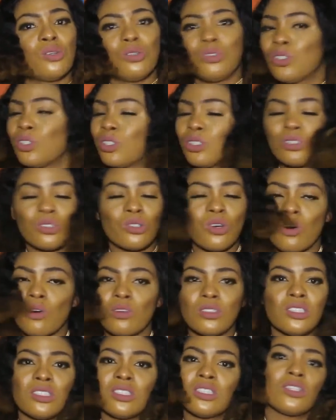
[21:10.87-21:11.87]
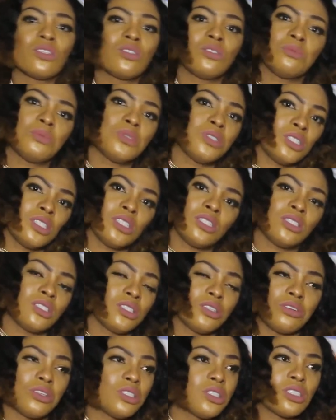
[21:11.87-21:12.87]
Kudos to all the single mothers,
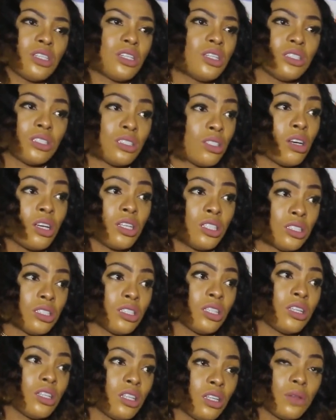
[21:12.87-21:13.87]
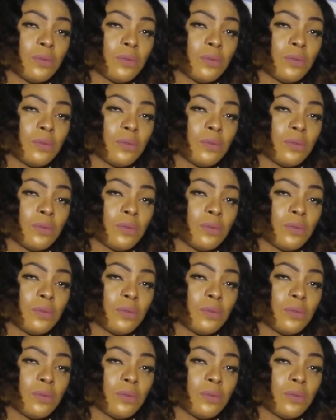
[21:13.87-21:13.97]
seriously, it's not easy.